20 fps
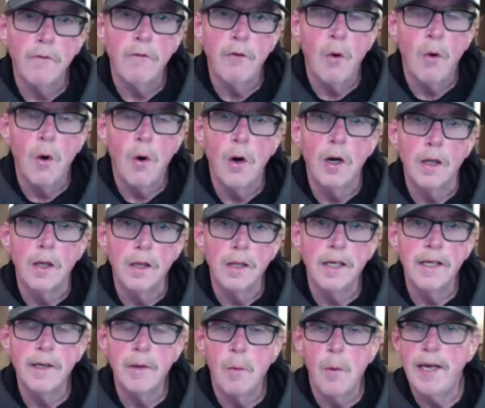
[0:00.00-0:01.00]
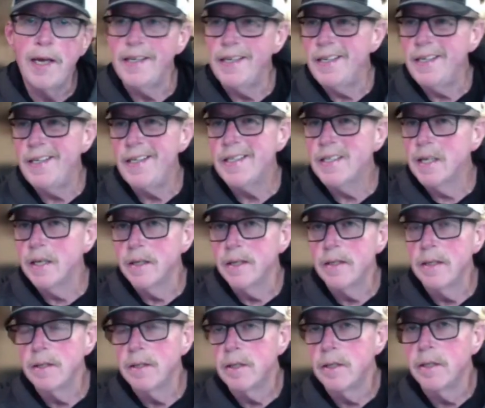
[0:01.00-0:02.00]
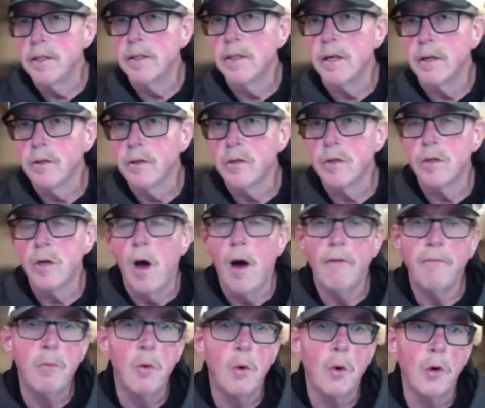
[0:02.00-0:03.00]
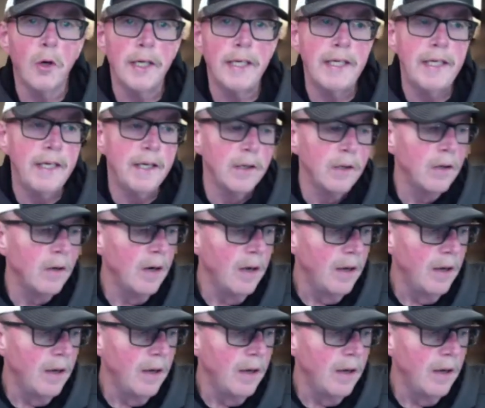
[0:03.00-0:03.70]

for Lincoln Way East since his sophomore year.